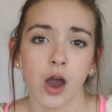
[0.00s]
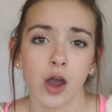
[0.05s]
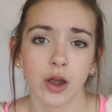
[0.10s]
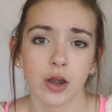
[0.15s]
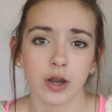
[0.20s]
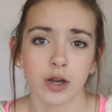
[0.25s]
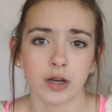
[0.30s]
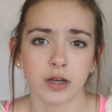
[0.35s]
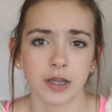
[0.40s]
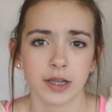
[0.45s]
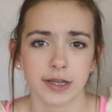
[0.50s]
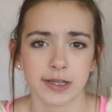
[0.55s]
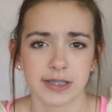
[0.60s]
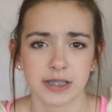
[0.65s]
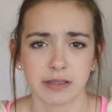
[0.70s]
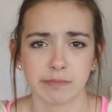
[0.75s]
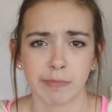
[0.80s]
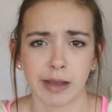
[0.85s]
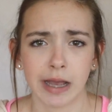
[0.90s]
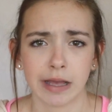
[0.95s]
or like
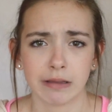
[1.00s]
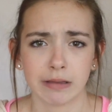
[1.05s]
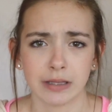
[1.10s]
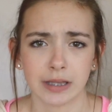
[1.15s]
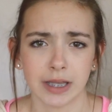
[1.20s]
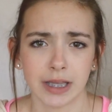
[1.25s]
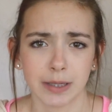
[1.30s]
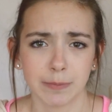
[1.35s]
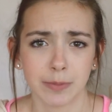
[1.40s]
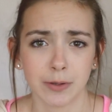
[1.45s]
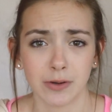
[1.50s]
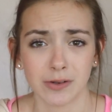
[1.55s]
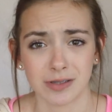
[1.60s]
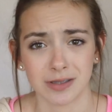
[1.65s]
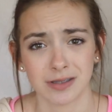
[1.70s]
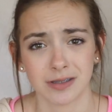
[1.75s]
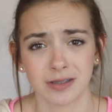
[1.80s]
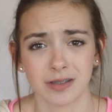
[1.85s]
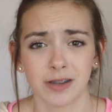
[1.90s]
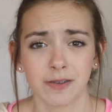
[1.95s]
smile and like pose
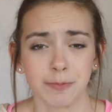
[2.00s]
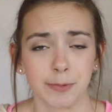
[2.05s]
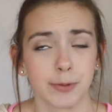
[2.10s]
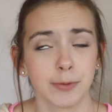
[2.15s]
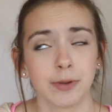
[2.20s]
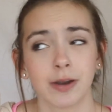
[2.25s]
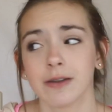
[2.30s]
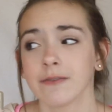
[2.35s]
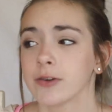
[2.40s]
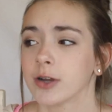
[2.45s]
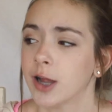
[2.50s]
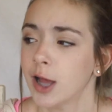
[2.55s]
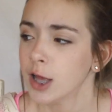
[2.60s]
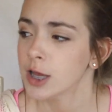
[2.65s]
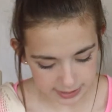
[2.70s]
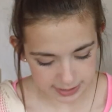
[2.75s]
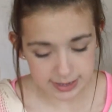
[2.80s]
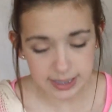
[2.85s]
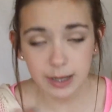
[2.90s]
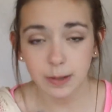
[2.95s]
and stuff or whatever.
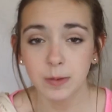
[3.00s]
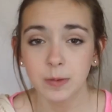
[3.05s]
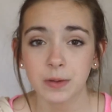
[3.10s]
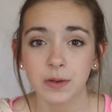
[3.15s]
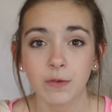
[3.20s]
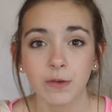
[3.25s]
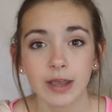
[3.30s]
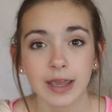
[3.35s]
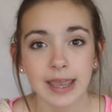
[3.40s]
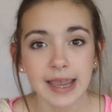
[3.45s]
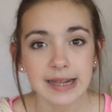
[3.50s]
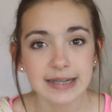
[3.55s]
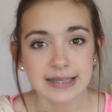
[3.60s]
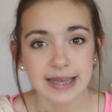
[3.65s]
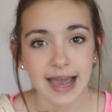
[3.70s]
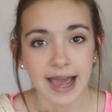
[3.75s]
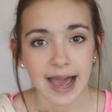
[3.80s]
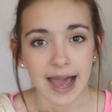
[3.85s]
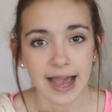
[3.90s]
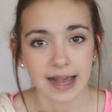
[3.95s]
Today I'm going to be doing a
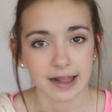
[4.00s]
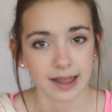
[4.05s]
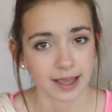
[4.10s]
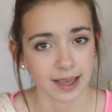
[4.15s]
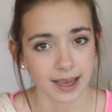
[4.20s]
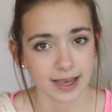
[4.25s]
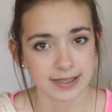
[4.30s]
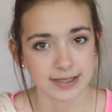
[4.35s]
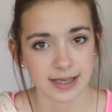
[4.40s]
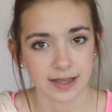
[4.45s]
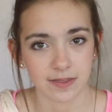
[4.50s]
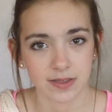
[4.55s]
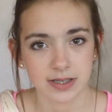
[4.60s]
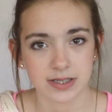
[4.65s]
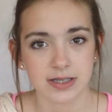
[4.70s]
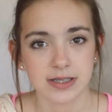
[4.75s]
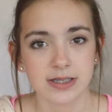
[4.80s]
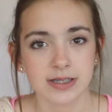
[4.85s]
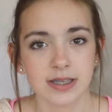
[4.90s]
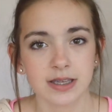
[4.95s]
tag. Like I said,
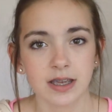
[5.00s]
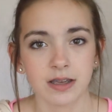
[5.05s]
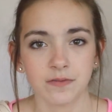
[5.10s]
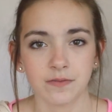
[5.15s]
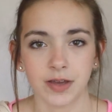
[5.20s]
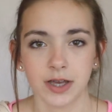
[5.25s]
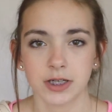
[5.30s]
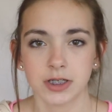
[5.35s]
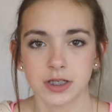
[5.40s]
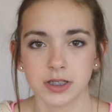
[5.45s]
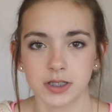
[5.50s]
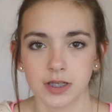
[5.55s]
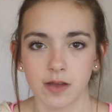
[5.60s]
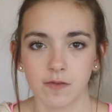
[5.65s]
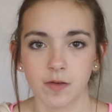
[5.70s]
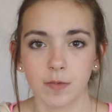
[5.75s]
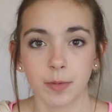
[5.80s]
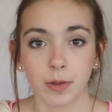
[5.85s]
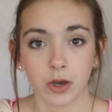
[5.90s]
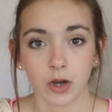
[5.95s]
this is the Confessions
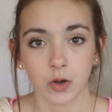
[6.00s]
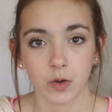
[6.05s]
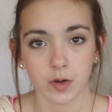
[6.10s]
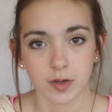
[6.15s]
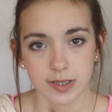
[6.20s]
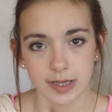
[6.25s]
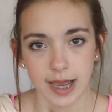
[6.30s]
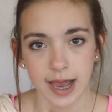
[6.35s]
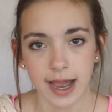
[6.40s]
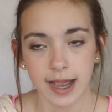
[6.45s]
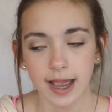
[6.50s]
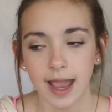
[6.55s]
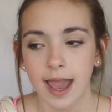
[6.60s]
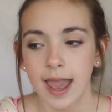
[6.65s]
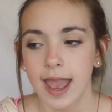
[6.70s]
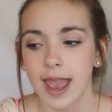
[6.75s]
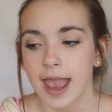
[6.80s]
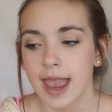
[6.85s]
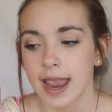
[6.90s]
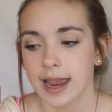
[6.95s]
of a Beauty Guru tag.
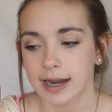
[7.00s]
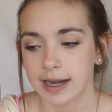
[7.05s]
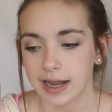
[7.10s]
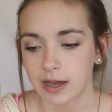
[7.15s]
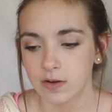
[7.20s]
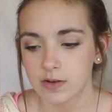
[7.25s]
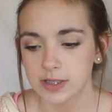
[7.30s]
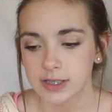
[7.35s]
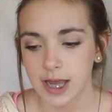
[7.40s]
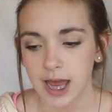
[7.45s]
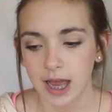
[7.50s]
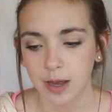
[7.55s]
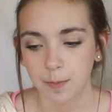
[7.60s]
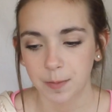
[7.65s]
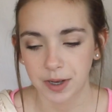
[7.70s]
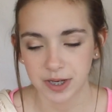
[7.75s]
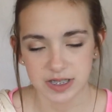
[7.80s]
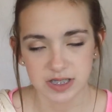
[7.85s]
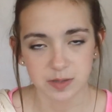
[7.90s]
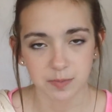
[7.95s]
And I was tagged
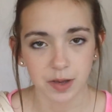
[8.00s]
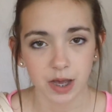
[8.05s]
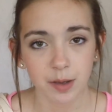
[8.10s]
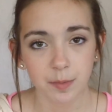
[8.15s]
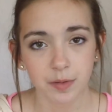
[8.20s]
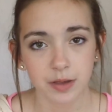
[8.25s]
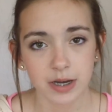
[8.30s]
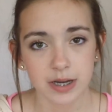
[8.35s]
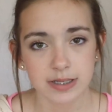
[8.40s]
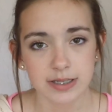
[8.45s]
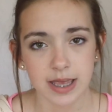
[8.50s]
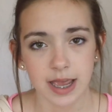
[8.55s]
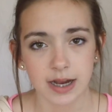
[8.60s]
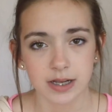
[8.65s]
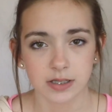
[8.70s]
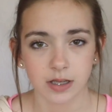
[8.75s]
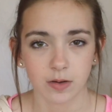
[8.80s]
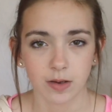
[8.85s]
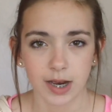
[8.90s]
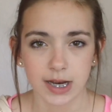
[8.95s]
by
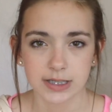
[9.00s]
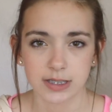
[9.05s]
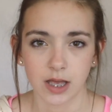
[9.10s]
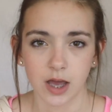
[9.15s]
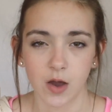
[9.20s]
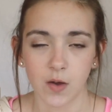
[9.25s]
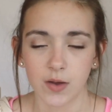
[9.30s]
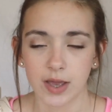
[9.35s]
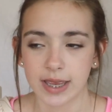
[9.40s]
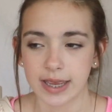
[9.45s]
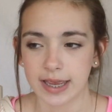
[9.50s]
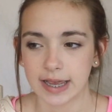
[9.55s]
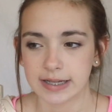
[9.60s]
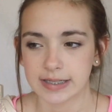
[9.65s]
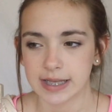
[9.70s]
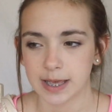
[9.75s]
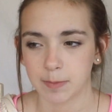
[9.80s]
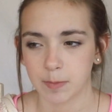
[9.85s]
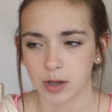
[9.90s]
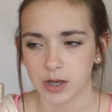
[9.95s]
SmileBuddiesXOXO,
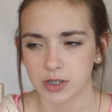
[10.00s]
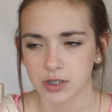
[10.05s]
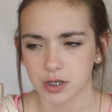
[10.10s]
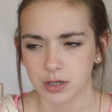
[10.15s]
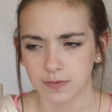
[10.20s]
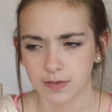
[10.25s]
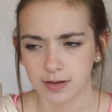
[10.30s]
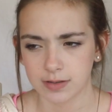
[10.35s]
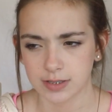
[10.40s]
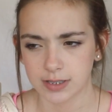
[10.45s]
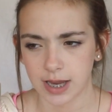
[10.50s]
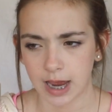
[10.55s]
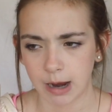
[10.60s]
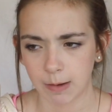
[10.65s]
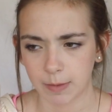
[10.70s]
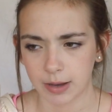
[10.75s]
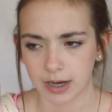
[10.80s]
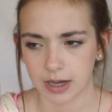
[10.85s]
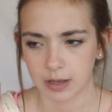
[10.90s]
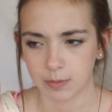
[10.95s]
and I'm not sure if I was tagged
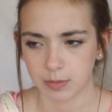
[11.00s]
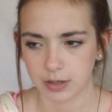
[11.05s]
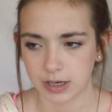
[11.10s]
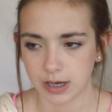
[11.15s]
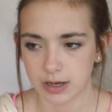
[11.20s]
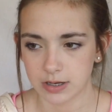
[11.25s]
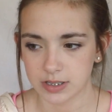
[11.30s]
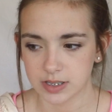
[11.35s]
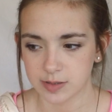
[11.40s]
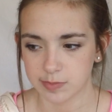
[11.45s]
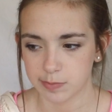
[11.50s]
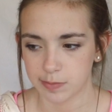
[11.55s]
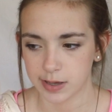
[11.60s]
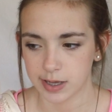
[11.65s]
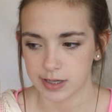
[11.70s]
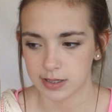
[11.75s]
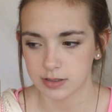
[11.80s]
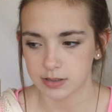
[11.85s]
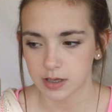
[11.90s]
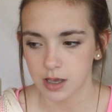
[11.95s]
by anybody else,
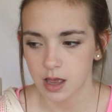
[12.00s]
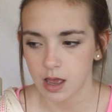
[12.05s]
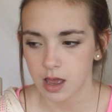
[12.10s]
but